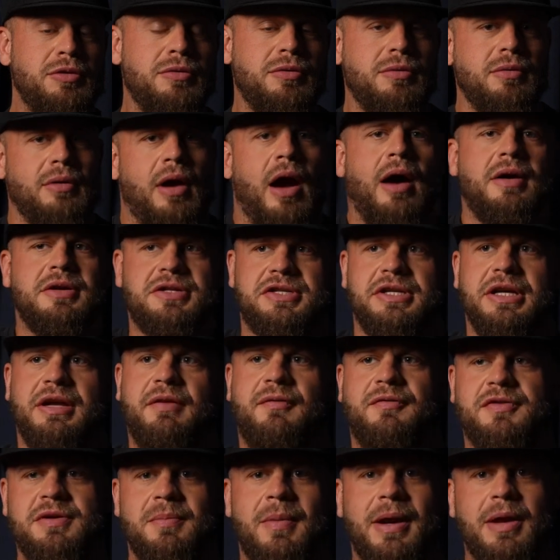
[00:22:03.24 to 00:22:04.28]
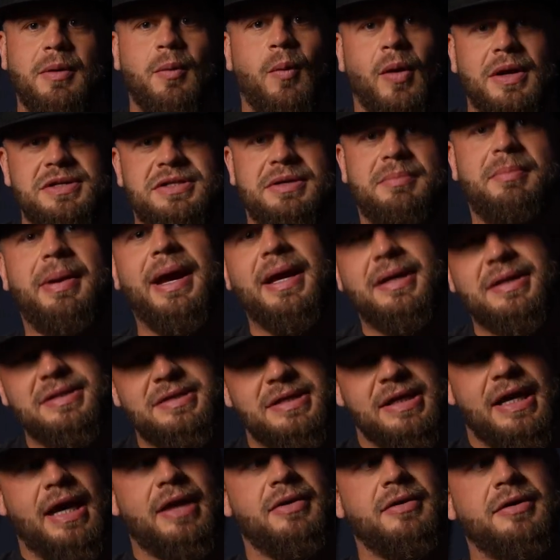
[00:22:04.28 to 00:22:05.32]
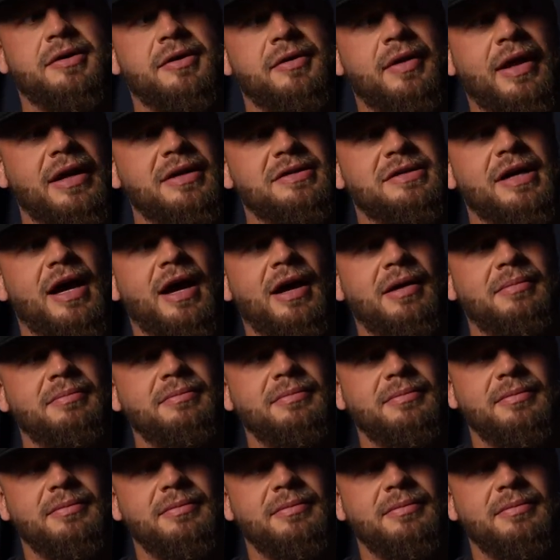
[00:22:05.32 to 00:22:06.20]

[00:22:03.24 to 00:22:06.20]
you, honestly, if somebody wasn't banded together during that time,